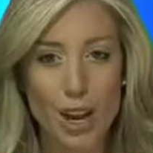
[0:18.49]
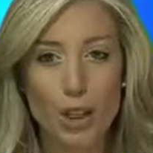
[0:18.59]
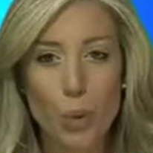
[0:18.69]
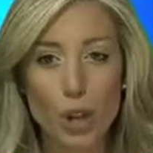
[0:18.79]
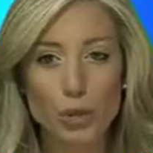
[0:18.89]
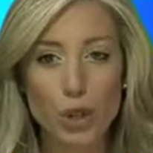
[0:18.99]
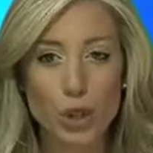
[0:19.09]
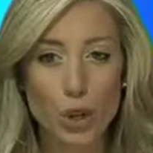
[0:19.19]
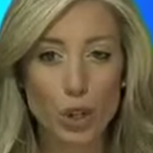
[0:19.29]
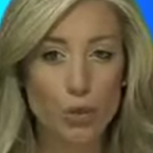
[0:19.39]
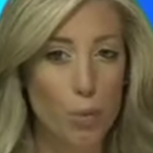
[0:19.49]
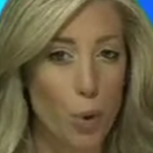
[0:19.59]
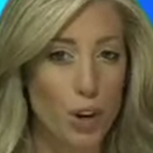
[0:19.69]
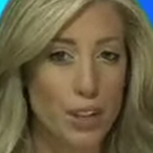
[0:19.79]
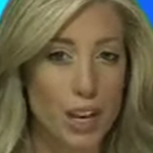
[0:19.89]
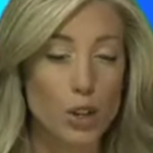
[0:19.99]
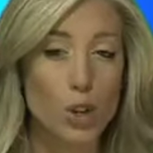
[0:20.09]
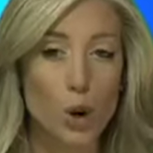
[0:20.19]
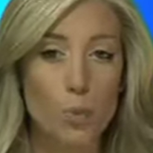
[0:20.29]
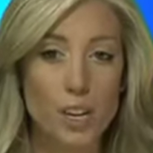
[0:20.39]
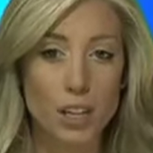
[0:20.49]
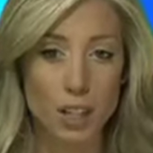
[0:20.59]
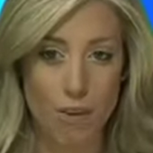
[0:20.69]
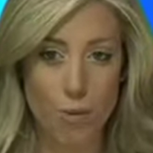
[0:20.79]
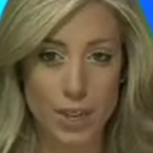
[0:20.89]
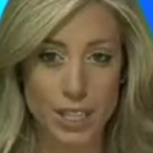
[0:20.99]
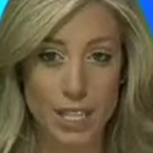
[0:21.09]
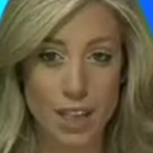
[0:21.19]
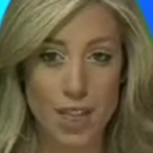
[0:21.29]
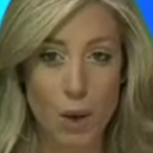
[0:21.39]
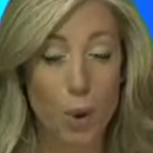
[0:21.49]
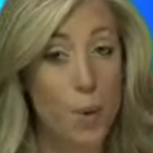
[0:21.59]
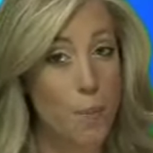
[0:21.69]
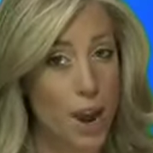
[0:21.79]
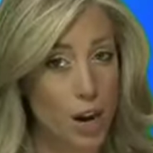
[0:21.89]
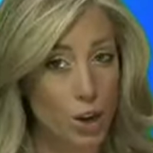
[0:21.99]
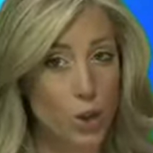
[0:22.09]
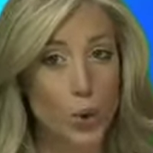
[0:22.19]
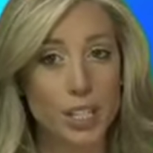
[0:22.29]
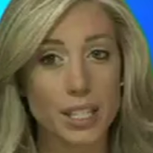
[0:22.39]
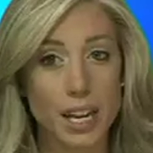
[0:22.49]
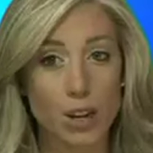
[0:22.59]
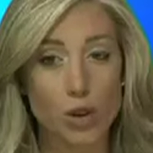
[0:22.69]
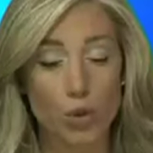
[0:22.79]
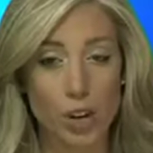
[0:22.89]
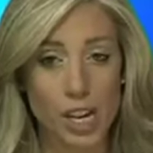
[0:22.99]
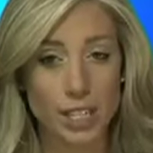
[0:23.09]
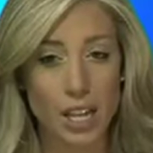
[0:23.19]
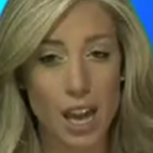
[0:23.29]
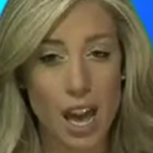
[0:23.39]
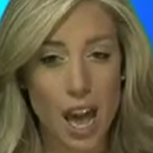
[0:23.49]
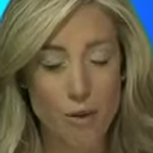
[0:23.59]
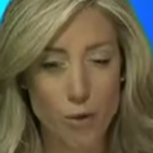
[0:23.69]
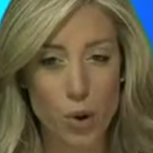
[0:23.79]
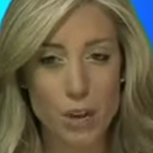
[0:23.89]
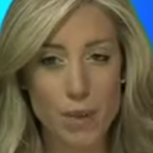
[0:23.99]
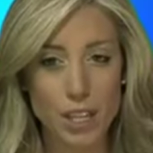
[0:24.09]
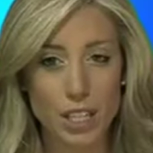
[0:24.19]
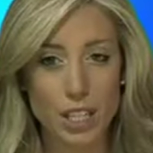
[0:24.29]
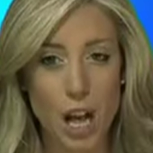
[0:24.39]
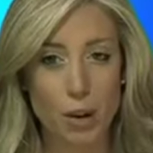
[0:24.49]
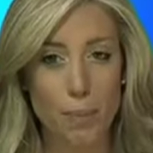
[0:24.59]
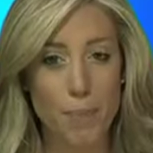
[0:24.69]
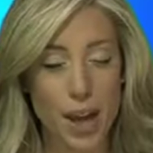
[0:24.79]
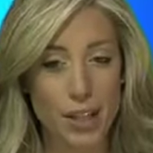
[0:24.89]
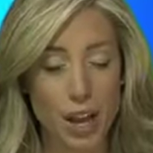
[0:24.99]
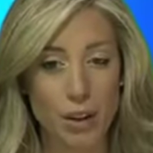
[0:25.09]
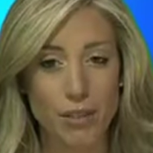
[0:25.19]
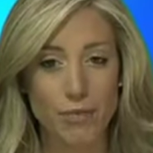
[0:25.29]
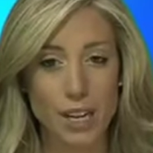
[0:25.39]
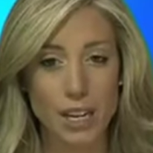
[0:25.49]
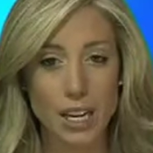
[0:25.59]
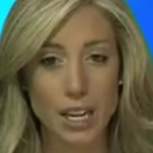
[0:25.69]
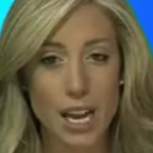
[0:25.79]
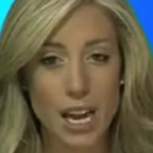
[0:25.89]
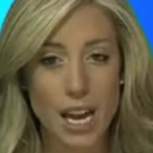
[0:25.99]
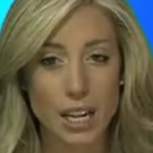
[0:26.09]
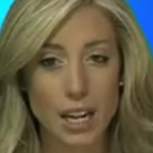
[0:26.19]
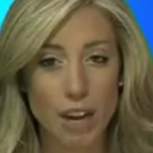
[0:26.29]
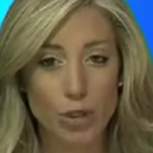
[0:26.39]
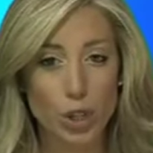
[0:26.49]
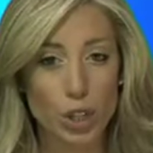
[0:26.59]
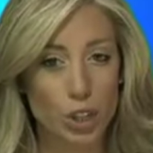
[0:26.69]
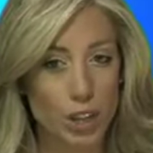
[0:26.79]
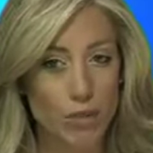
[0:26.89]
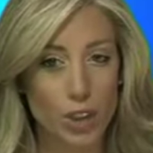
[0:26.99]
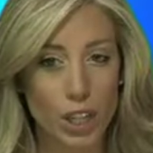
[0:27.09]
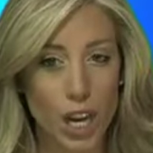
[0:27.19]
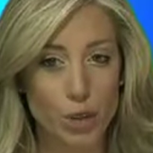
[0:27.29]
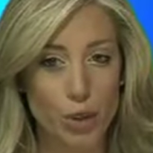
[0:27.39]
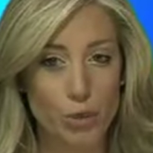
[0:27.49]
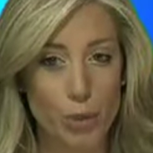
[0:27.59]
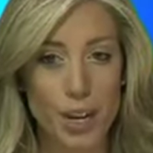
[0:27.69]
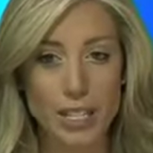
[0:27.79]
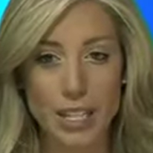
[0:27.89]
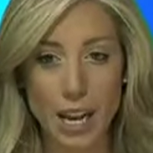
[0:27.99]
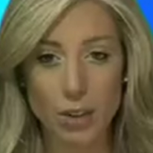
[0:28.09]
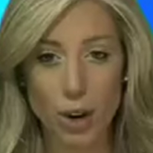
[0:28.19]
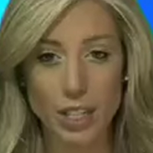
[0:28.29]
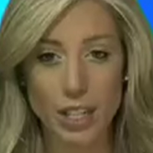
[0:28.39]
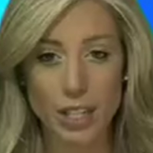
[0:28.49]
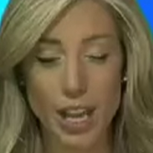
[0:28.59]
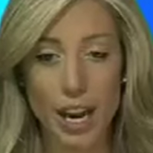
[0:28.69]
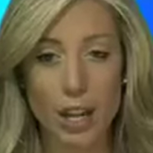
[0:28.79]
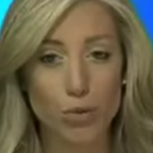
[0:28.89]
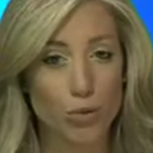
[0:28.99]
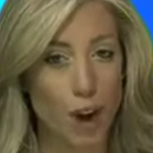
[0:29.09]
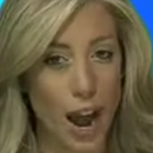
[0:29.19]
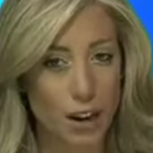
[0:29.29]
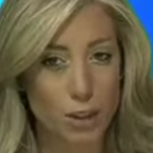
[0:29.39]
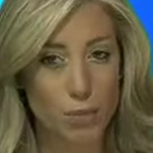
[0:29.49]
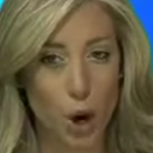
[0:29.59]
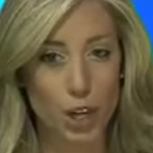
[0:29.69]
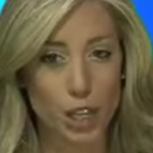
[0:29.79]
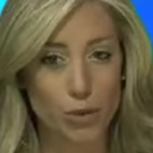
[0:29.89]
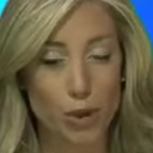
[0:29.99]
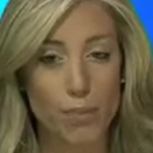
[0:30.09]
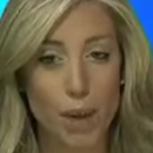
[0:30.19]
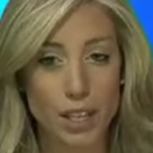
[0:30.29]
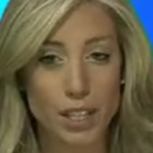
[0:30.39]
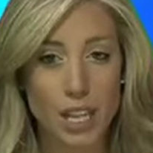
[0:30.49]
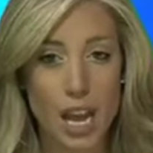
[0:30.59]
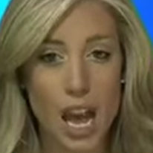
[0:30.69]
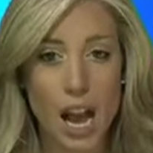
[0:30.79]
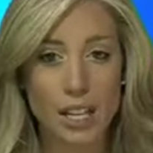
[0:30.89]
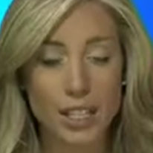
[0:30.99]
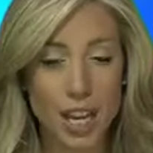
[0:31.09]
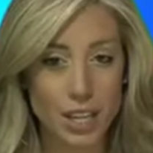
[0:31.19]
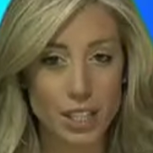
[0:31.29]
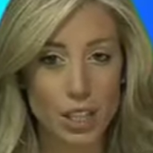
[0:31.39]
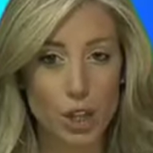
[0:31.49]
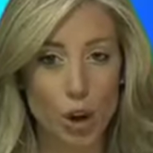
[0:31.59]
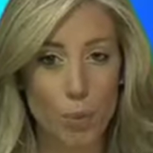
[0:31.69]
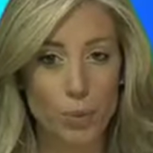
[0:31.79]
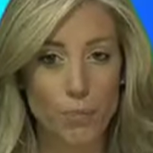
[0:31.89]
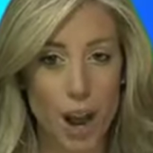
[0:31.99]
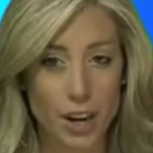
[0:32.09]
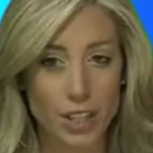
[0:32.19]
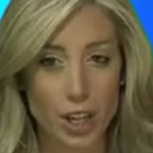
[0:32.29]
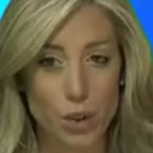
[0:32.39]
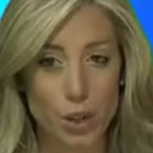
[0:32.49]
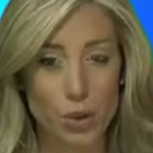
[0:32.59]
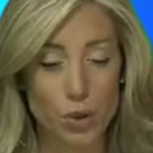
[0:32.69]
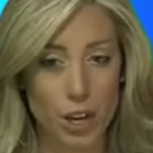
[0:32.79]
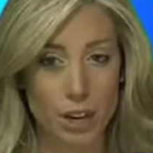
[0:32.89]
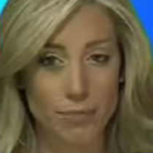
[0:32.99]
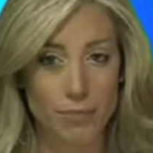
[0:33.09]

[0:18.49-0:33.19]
The Wall Street Journal is reporting that European governments said they were prepared to extend Greece a $40 billion bailout if needed in an effort to deliver the country from a debt crisis that has rattled markets for months and tested Europe's monetary union.